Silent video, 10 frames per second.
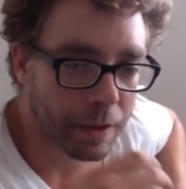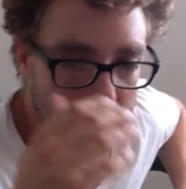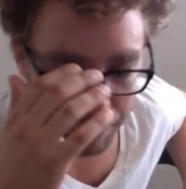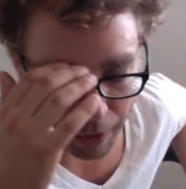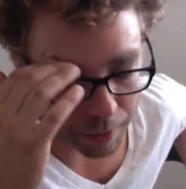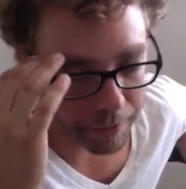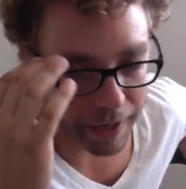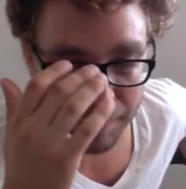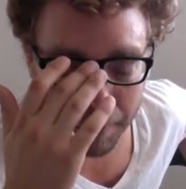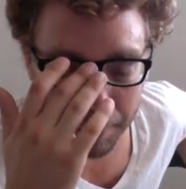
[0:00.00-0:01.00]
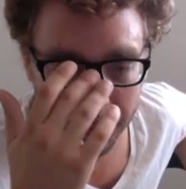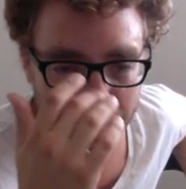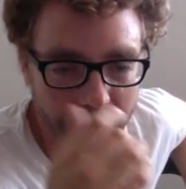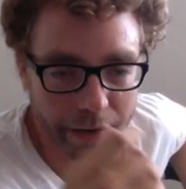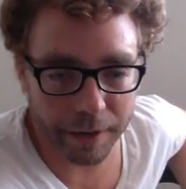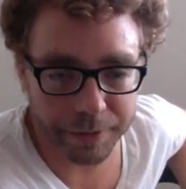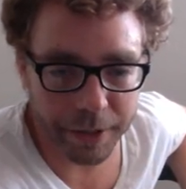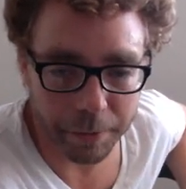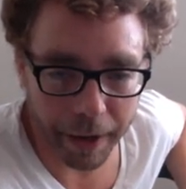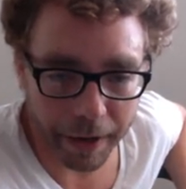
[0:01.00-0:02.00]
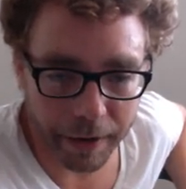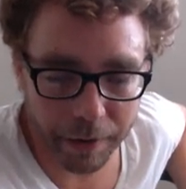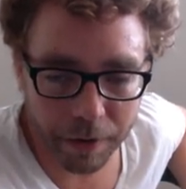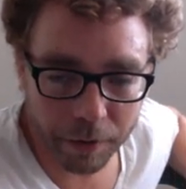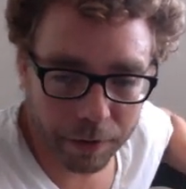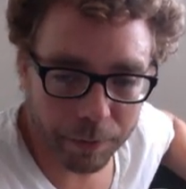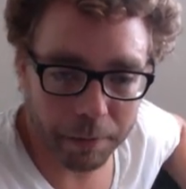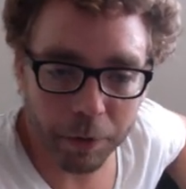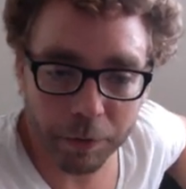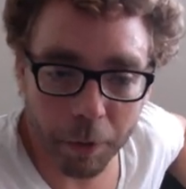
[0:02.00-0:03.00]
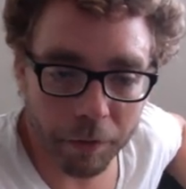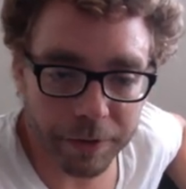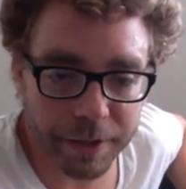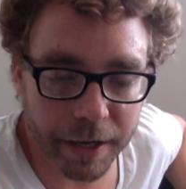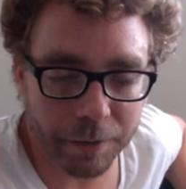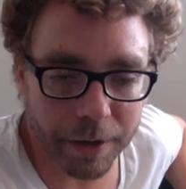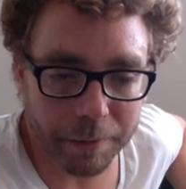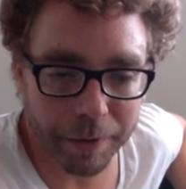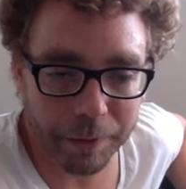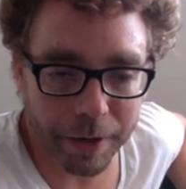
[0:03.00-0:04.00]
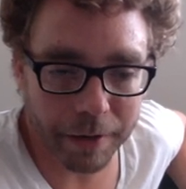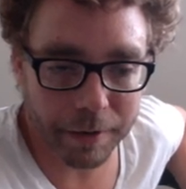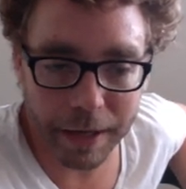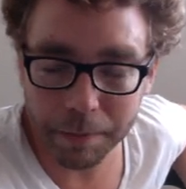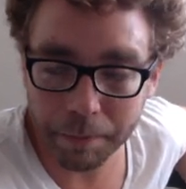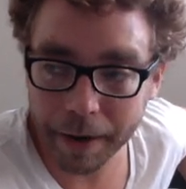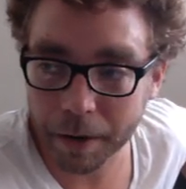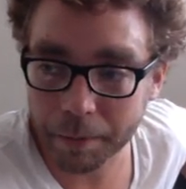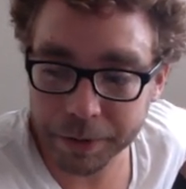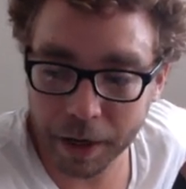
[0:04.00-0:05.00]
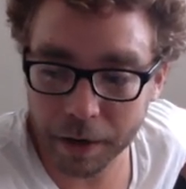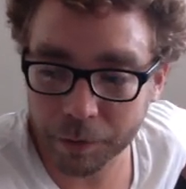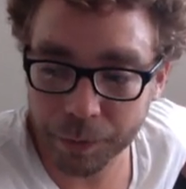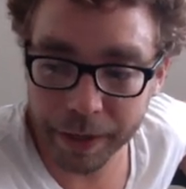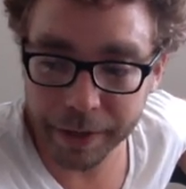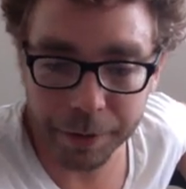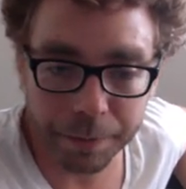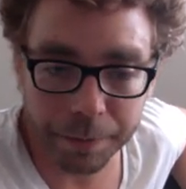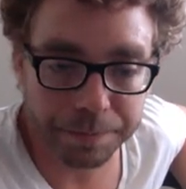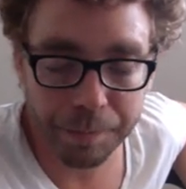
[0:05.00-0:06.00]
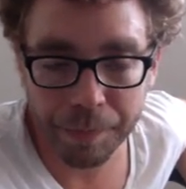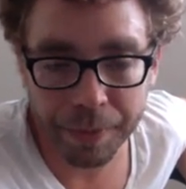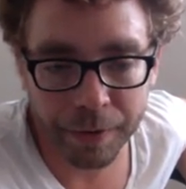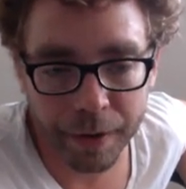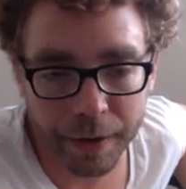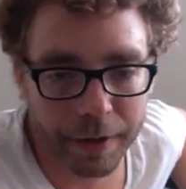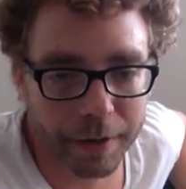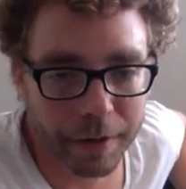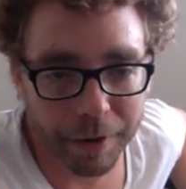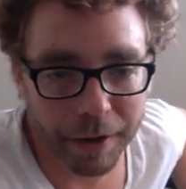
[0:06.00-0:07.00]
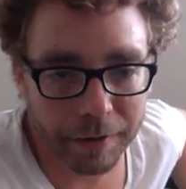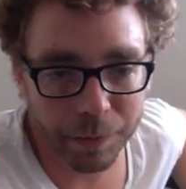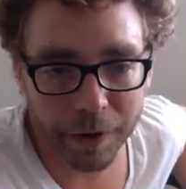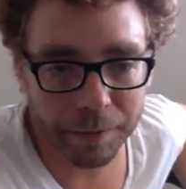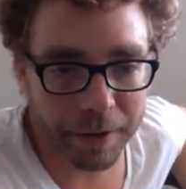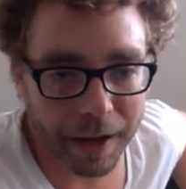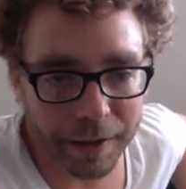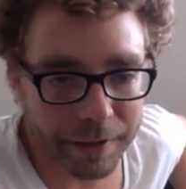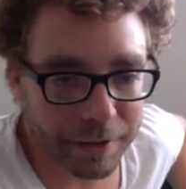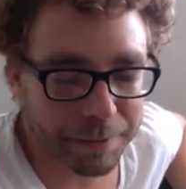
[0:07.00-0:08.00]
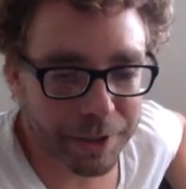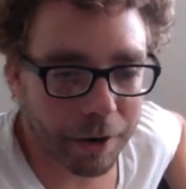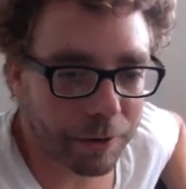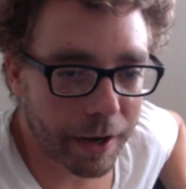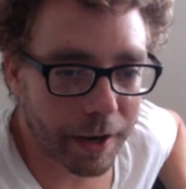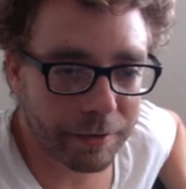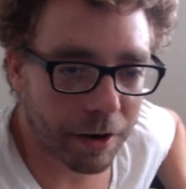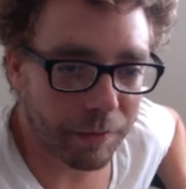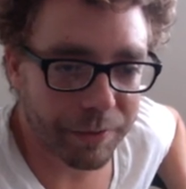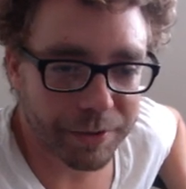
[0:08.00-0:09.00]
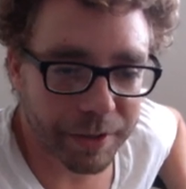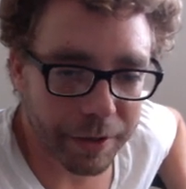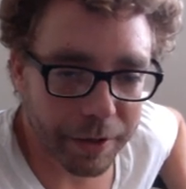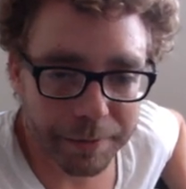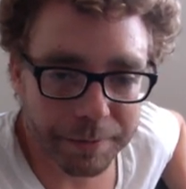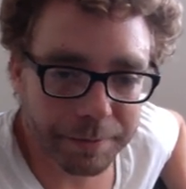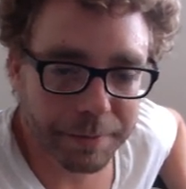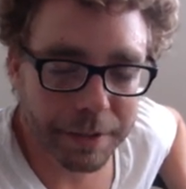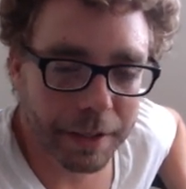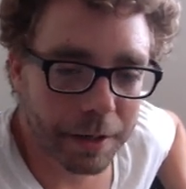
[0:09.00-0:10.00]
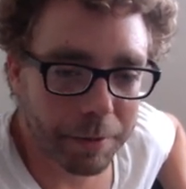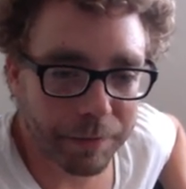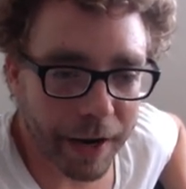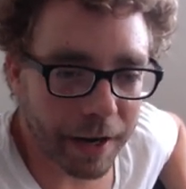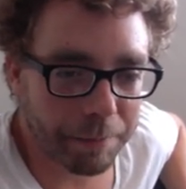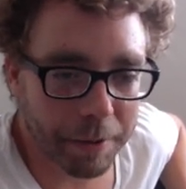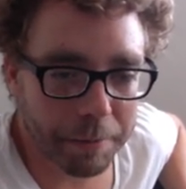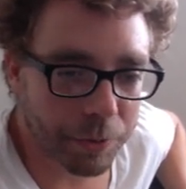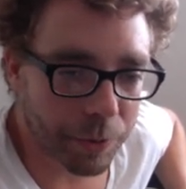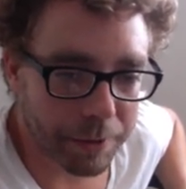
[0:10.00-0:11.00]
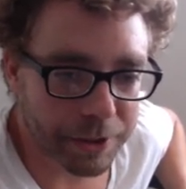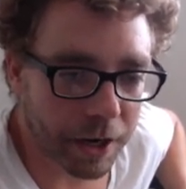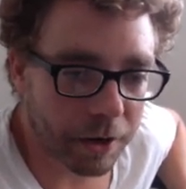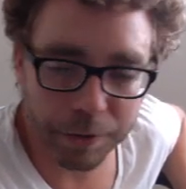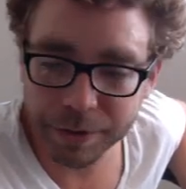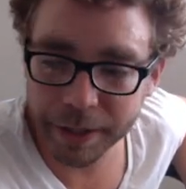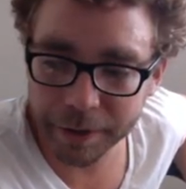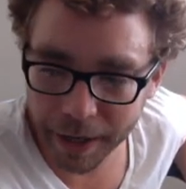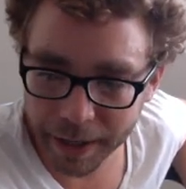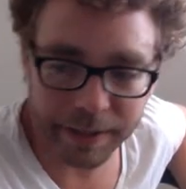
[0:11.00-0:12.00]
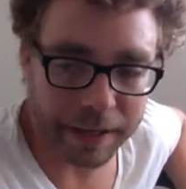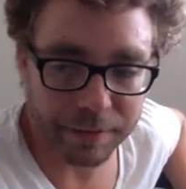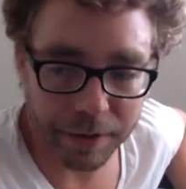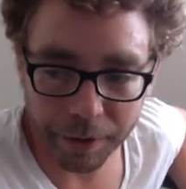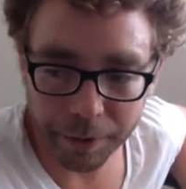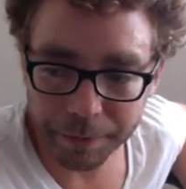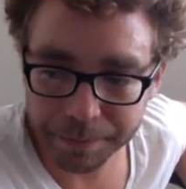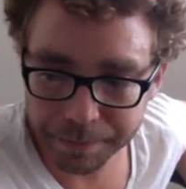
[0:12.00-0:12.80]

But I'm gonna be glad to have Seager back. And, you know, we can move him over to second. We can keep Machado if we need to. But it's weird. I mean, I like this Machado guy. He's obviously good. But if I had to pick between Machado or Seager, I'd take Seager.